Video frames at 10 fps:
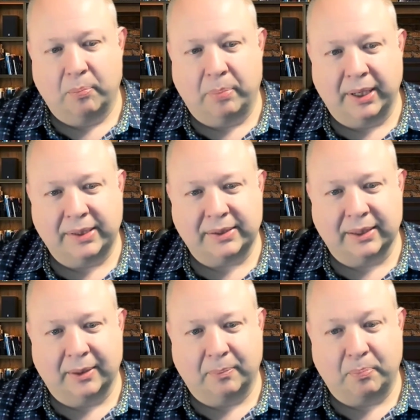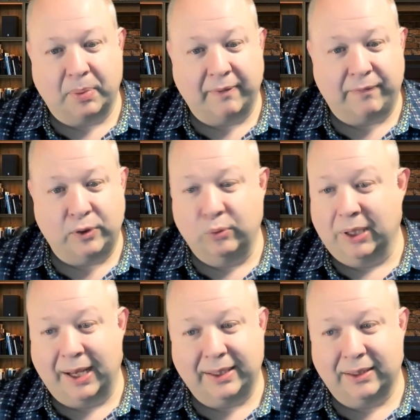But if you
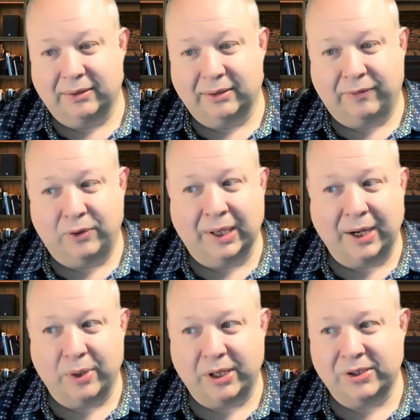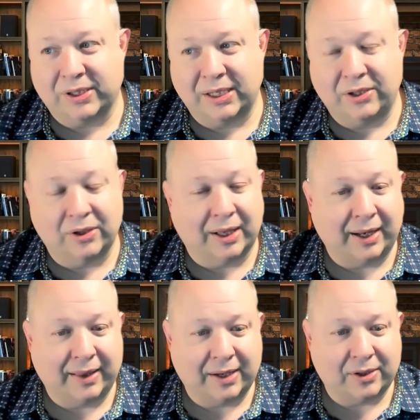like it, if you like what you see, you
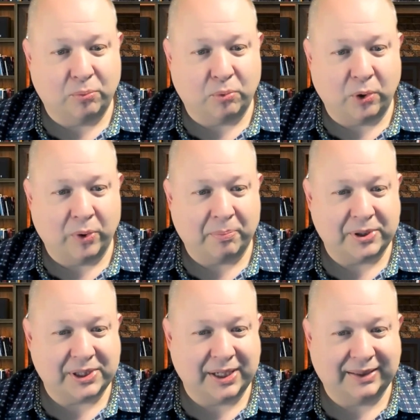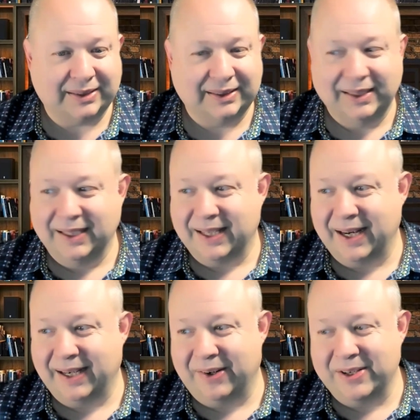like that 2.1%
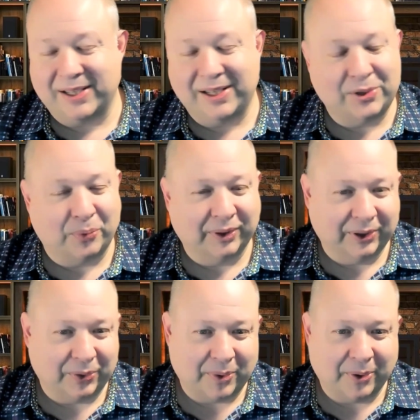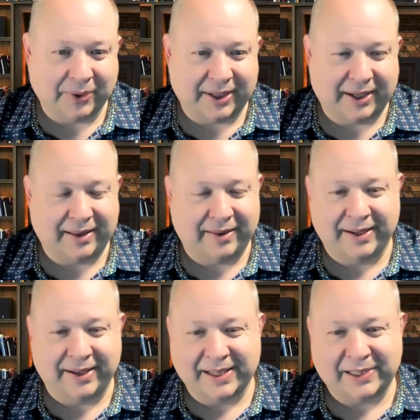kind of guarantee, you're willing to roll the
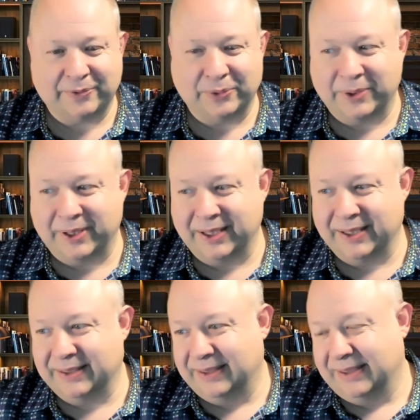dice for